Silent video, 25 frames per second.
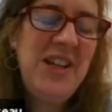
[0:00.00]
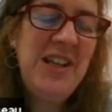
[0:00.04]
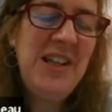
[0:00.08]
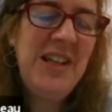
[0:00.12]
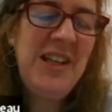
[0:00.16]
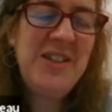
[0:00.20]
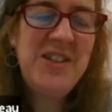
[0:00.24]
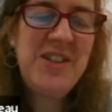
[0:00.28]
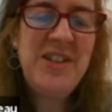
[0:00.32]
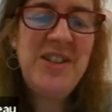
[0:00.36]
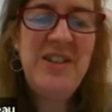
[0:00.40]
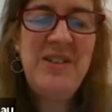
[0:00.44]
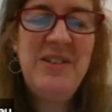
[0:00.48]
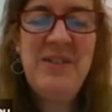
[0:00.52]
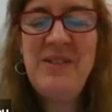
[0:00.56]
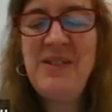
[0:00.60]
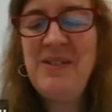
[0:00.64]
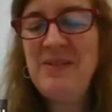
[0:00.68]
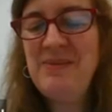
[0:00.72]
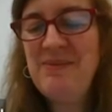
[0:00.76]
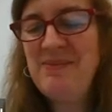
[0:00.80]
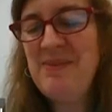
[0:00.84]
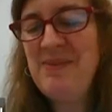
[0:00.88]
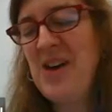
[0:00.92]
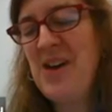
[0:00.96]
I like to
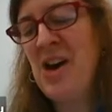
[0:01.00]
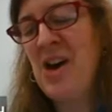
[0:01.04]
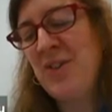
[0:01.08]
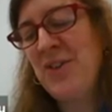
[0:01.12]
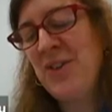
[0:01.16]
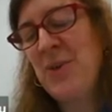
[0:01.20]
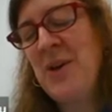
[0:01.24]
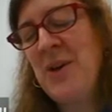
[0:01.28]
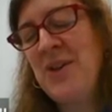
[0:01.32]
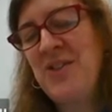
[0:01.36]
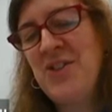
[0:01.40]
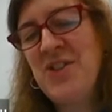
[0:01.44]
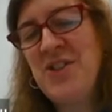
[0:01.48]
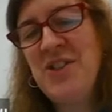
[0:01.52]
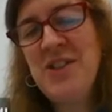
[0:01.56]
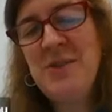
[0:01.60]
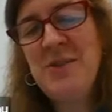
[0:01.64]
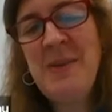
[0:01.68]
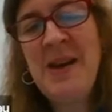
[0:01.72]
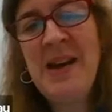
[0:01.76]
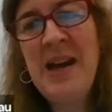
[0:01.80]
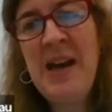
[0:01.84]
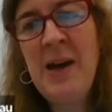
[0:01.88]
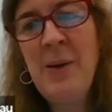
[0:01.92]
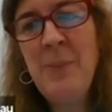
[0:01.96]
ask questions
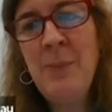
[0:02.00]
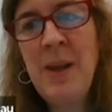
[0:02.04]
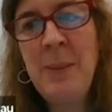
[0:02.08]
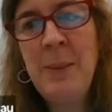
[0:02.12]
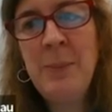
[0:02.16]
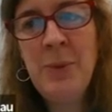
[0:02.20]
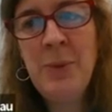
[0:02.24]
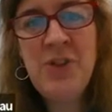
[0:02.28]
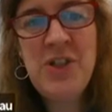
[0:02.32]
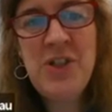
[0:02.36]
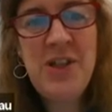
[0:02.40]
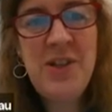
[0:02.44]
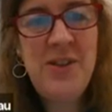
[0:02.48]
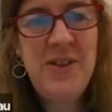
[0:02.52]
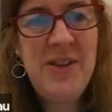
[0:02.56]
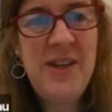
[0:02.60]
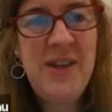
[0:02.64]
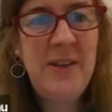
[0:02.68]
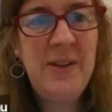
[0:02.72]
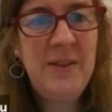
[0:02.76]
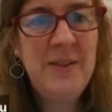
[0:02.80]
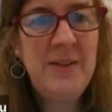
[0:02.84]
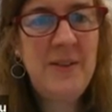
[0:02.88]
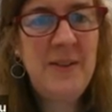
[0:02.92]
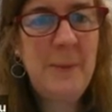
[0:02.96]
about how people do
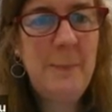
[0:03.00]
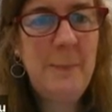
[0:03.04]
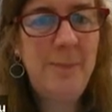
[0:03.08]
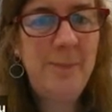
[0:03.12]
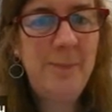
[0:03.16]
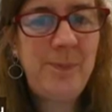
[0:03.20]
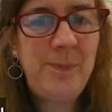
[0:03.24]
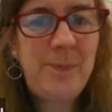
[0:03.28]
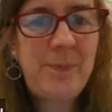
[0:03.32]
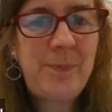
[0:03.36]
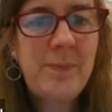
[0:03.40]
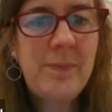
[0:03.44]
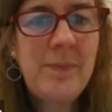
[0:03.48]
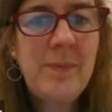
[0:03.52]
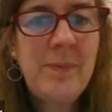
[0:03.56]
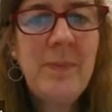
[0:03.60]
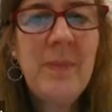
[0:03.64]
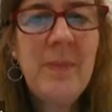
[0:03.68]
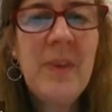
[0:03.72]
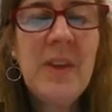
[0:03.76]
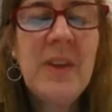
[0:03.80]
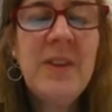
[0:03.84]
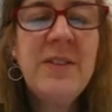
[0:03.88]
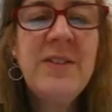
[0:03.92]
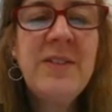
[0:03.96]
things.
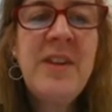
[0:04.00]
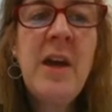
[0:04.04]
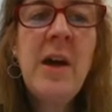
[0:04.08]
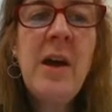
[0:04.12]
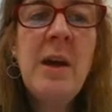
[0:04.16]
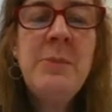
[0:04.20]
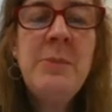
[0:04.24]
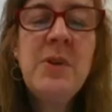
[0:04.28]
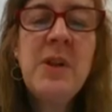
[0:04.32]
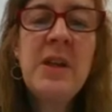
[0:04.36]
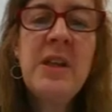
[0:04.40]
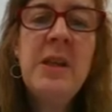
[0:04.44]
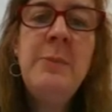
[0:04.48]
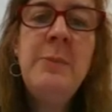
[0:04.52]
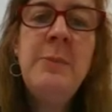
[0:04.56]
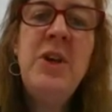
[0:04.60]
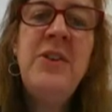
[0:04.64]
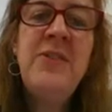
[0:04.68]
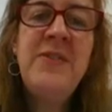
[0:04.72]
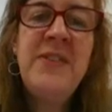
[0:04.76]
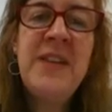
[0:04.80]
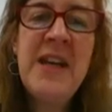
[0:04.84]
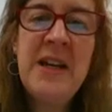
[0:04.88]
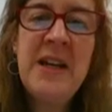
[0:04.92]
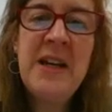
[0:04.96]
So I'm going to
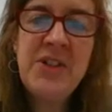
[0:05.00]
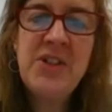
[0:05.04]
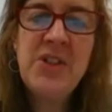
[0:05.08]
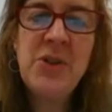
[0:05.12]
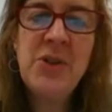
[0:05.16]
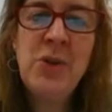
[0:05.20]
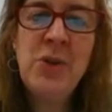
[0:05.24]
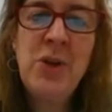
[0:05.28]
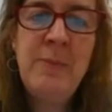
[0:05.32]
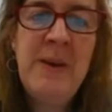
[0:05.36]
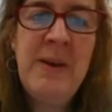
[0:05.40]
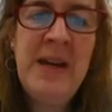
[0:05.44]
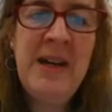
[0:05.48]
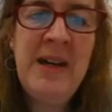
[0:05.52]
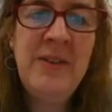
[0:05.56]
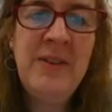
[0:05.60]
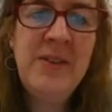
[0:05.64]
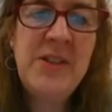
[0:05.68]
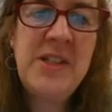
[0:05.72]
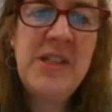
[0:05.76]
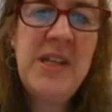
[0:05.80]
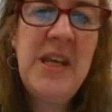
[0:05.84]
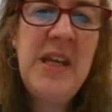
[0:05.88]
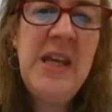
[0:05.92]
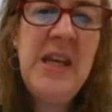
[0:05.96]
move now to talk
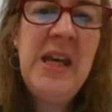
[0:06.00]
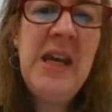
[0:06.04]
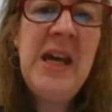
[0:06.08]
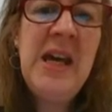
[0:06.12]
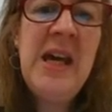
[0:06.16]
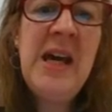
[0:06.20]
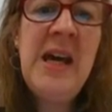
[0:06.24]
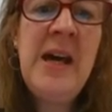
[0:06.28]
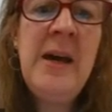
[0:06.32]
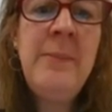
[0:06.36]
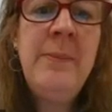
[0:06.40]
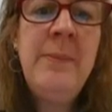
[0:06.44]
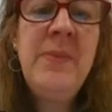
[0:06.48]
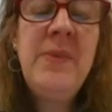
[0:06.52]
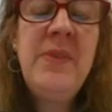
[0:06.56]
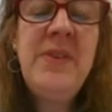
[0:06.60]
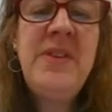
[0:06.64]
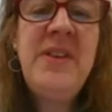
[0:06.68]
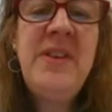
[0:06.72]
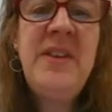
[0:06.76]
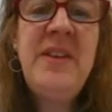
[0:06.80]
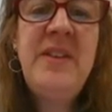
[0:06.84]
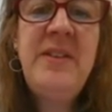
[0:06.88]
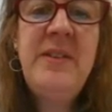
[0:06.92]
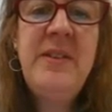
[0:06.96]
about
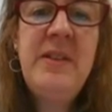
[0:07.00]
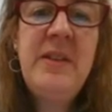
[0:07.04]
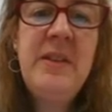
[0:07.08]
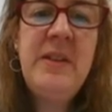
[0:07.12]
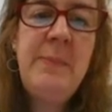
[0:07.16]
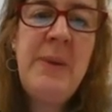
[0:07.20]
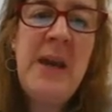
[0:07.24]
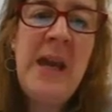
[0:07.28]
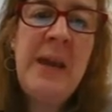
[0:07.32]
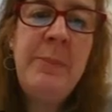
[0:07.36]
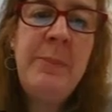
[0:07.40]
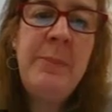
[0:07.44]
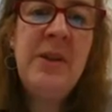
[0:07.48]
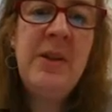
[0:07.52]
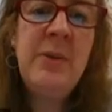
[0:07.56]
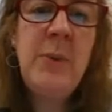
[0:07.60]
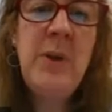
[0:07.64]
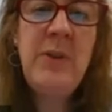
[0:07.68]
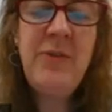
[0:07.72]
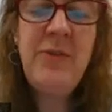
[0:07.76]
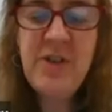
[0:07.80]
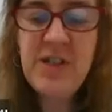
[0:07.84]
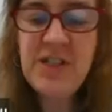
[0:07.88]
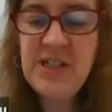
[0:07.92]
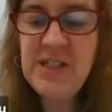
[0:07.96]
the paper that
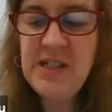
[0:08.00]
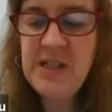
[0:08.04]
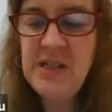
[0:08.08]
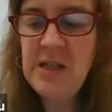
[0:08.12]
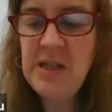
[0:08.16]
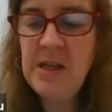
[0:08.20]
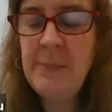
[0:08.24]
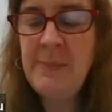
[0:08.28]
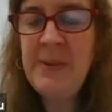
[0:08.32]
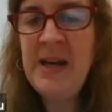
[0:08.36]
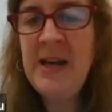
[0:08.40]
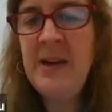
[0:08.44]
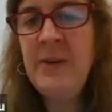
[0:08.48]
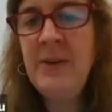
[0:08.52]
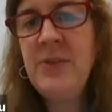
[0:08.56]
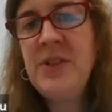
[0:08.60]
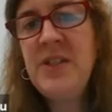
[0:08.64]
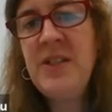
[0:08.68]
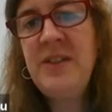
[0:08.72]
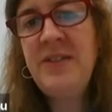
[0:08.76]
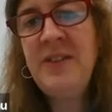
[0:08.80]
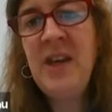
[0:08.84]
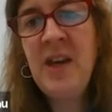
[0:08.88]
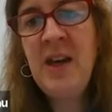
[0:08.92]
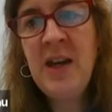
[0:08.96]
we've written about
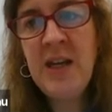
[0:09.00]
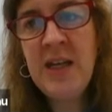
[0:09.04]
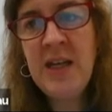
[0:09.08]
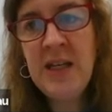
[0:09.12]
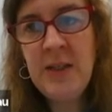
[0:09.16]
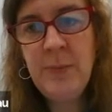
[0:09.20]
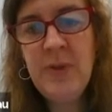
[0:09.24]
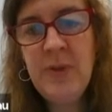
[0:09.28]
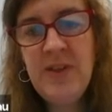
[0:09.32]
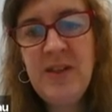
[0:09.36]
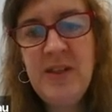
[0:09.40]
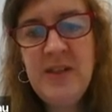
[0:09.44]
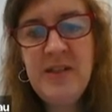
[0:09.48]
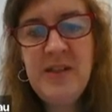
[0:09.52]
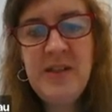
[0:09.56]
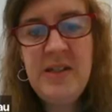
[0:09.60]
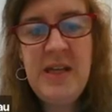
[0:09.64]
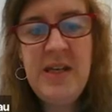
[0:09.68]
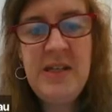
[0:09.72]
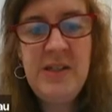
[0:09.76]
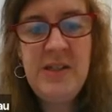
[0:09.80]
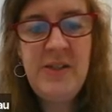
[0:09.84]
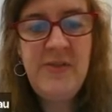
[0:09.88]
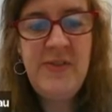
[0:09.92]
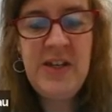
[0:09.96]
design within
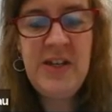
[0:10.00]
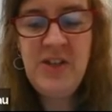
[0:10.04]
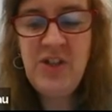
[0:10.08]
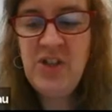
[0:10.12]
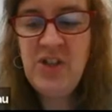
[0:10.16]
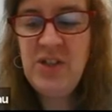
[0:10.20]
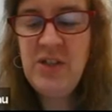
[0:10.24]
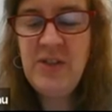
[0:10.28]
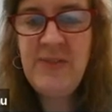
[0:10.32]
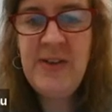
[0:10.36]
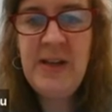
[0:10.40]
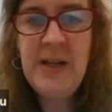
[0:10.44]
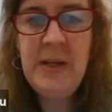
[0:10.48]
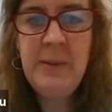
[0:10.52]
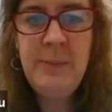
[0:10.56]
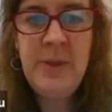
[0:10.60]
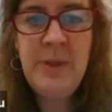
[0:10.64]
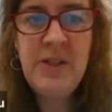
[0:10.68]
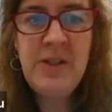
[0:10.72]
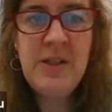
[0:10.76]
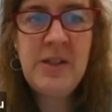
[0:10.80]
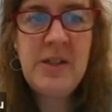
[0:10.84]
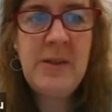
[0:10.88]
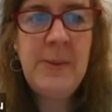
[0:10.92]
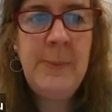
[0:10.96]
intervention
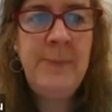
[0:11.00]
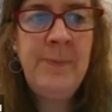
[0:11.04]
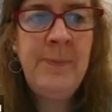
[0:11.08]
development.